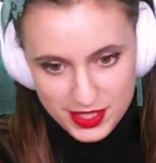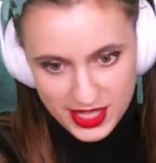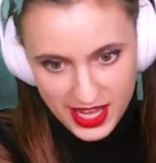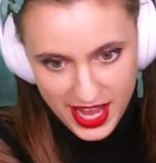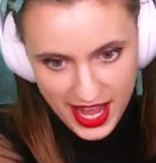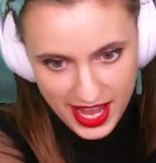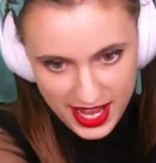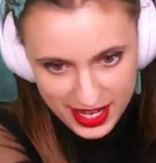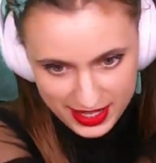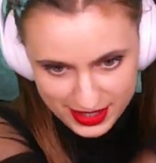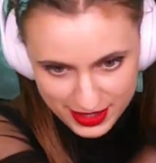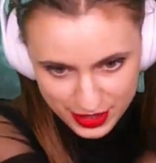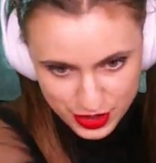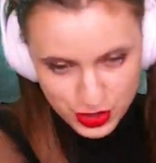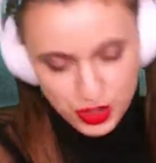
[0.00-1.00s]
they had
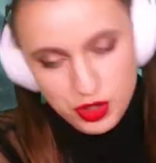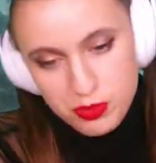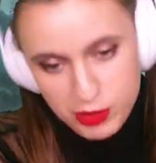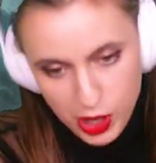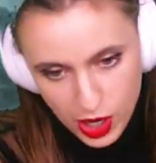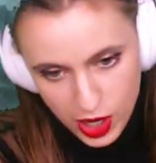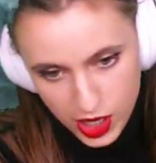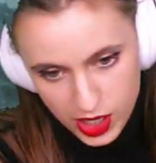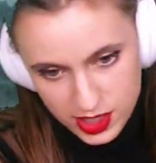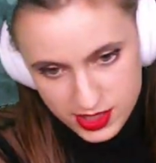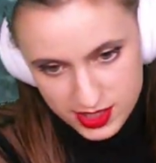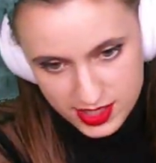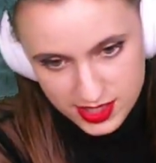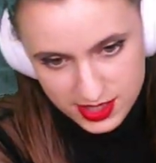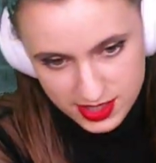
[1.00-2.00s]
the two bars
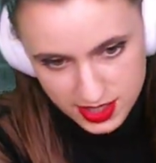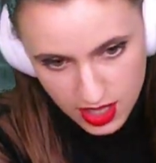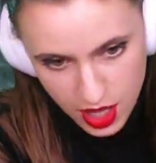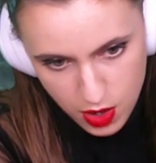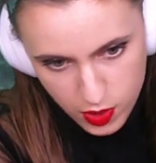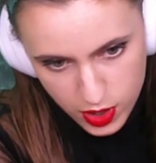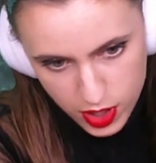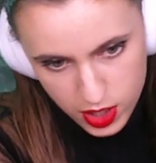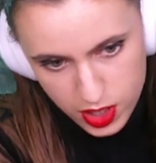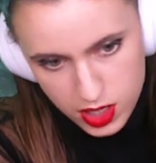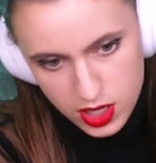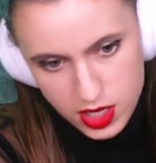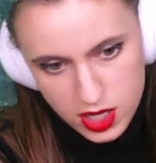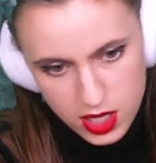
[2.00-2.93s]
slower,